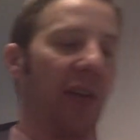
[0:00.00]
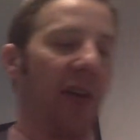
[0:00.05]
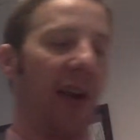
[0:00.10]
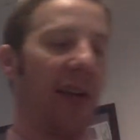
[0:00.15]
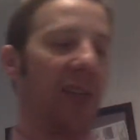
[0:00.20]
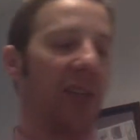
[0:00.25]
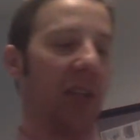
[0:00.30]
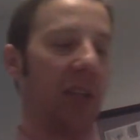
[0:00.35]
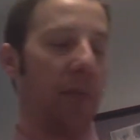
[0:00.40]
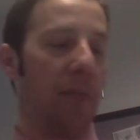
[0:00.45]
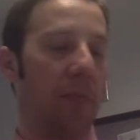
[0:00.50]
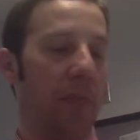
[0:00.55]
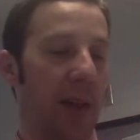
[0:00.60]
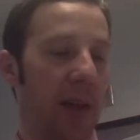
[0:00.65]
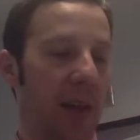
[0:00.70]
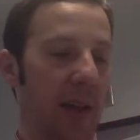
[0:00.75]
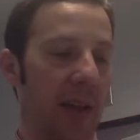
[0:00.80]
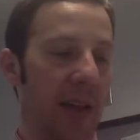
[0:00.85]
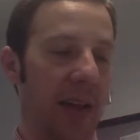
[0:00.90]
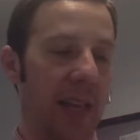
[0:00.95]
right? So
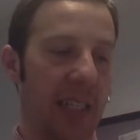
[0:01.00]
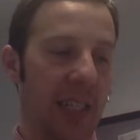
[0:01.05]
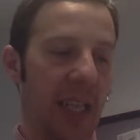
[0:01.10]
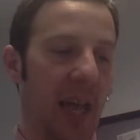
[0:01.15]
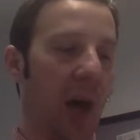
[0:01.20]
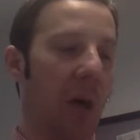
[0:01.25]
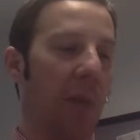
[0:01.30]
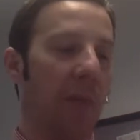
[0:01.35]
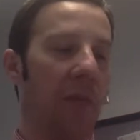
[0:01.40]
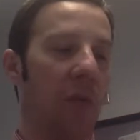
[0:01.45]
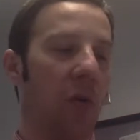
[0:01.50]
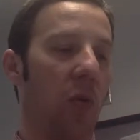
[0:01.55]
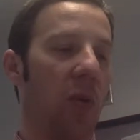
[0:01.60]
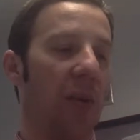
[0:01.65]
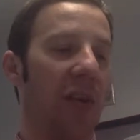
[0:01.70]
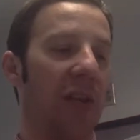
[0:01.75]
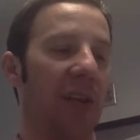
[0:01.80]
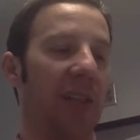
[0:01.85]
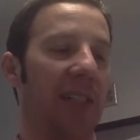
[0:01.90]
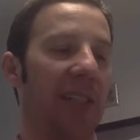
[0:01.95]
it's helpful
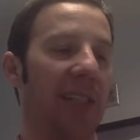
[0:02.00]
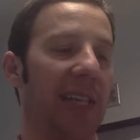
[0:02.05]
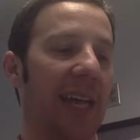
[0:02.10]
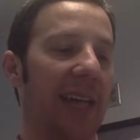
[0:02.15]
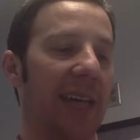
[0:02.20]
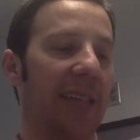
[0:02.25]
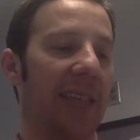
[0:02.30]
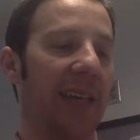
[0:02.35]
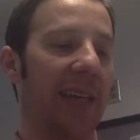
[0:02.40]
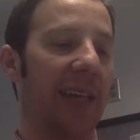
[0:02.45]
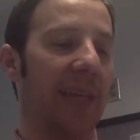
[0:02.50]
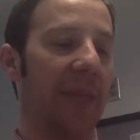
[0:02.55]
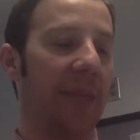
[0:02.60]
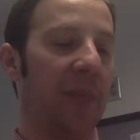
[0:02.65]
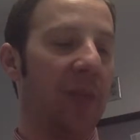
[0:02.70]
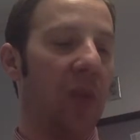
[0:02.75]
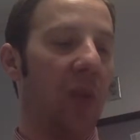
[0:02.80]
when you're discussing